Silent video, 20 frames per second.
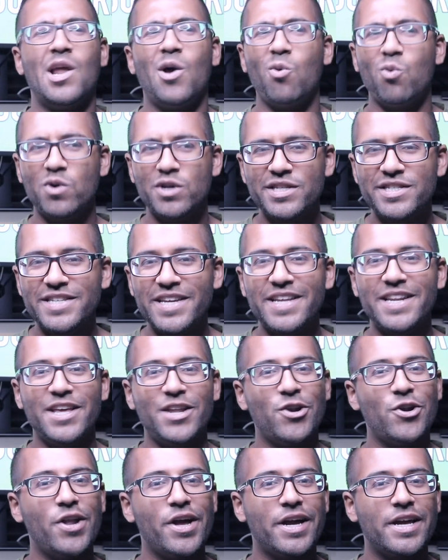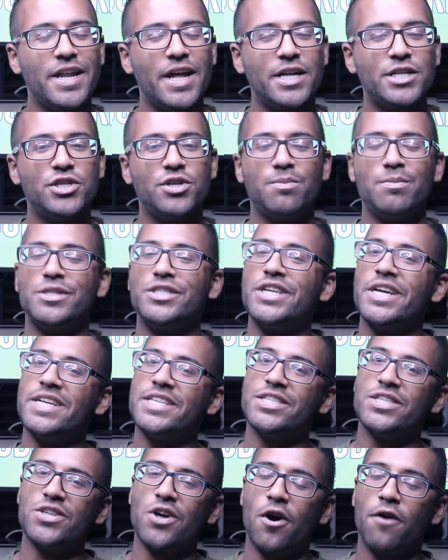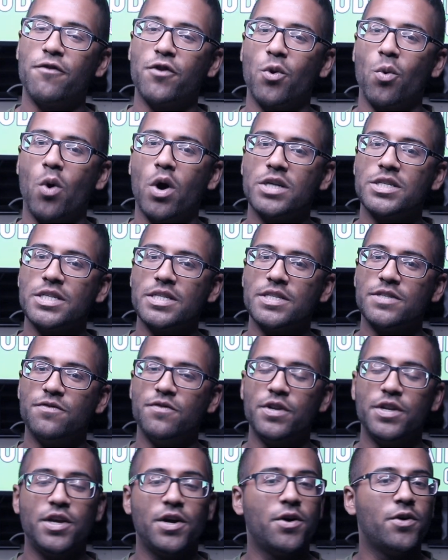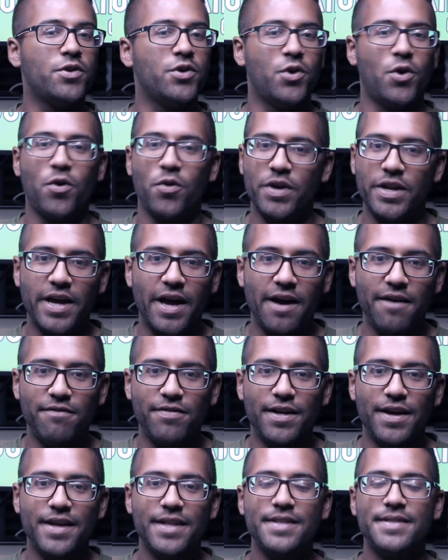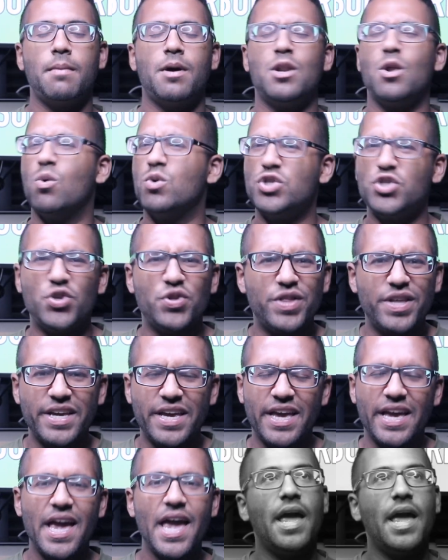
I would say an internet connection, but chances are if you're watching this video, you already have that. I know what you're thinking.